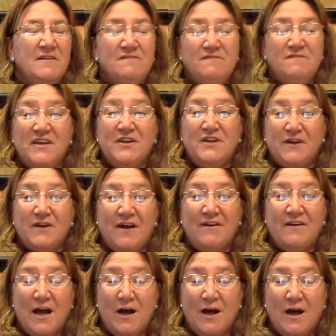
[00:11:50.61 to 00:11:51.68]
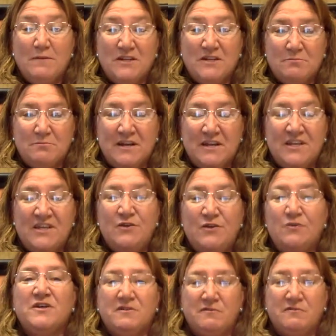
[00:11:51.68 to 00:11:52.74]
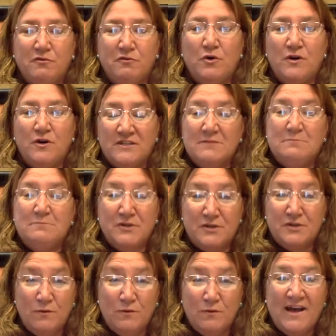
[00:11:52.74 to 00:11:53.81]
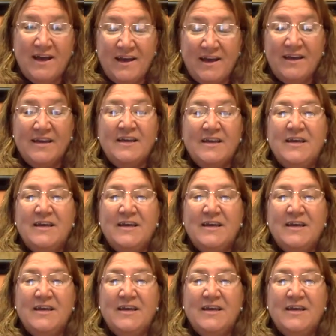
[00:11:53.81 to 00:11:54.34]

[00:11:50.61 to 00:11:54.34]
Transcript: figure out how much money you can afford to put away,